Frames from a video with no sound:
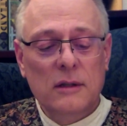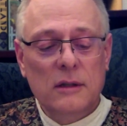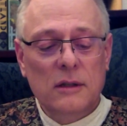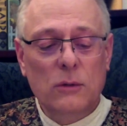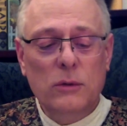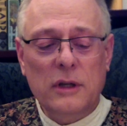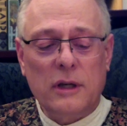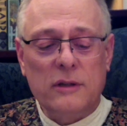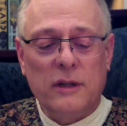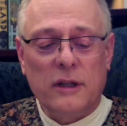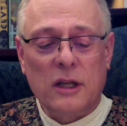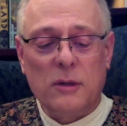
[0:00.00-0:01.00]
You would not
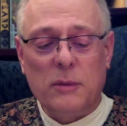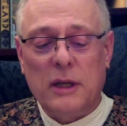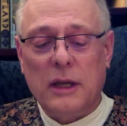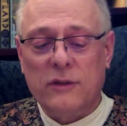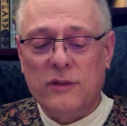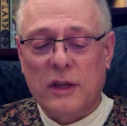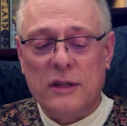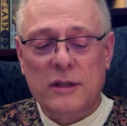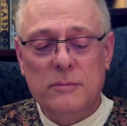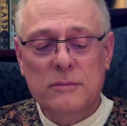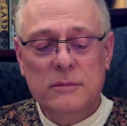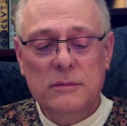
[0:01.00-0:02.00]
tell anybody I said them?"